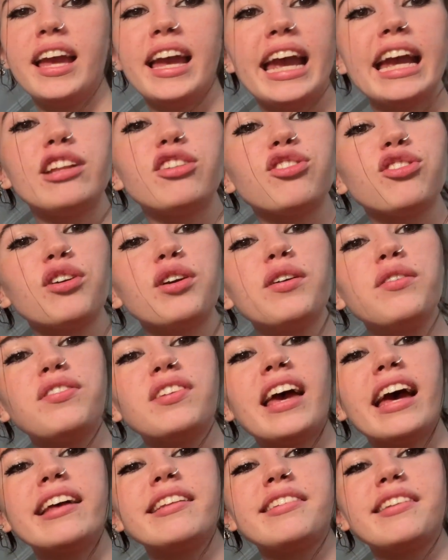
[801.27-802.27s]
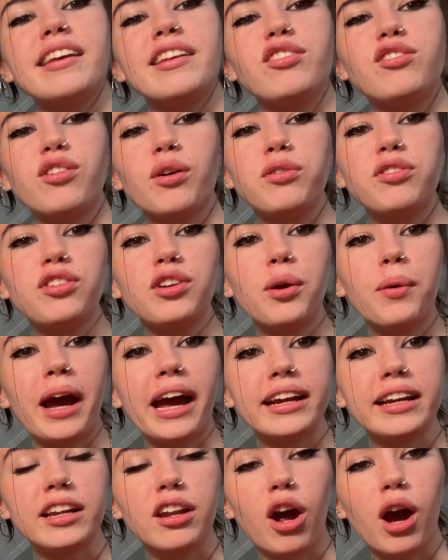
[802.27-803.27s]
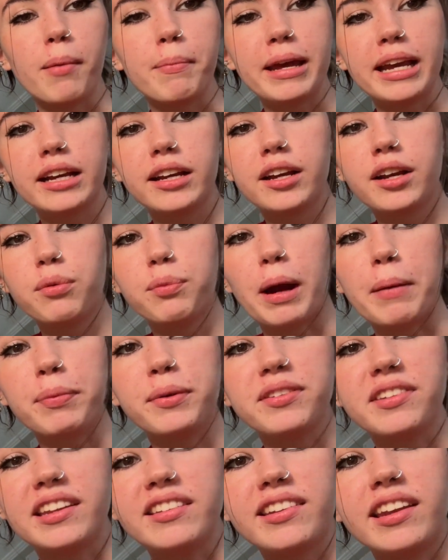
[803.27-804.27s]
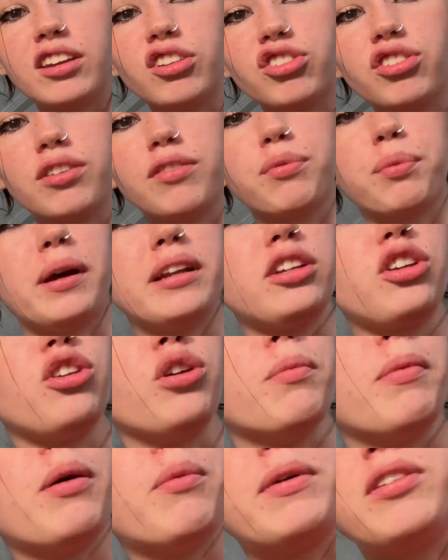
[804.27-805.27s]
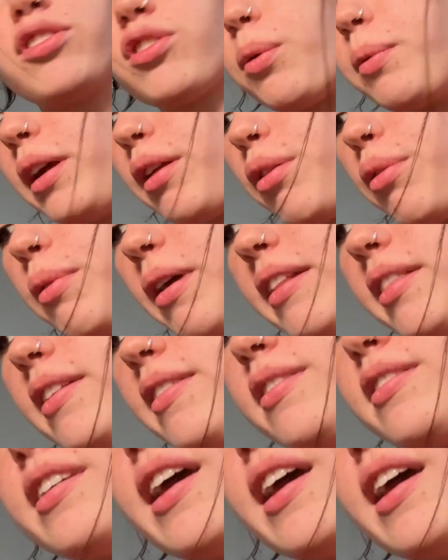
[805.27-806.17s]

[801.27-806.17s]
It serves as a socio-economic representation of what Cuba was going through at this